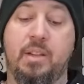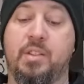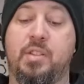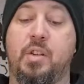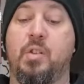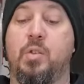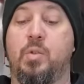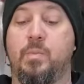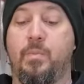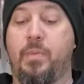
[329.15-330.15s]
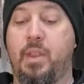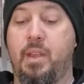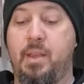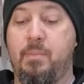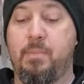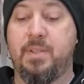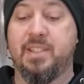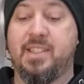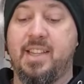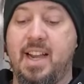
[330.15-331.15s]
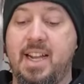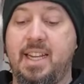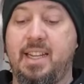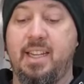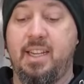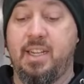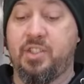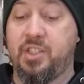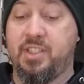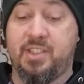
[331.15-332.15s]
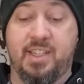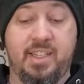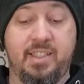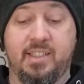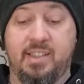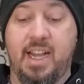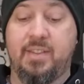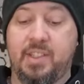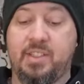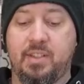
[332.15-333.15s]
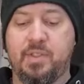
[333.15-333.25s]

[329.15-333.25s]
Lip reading: So he actually designs a lot of his stuff.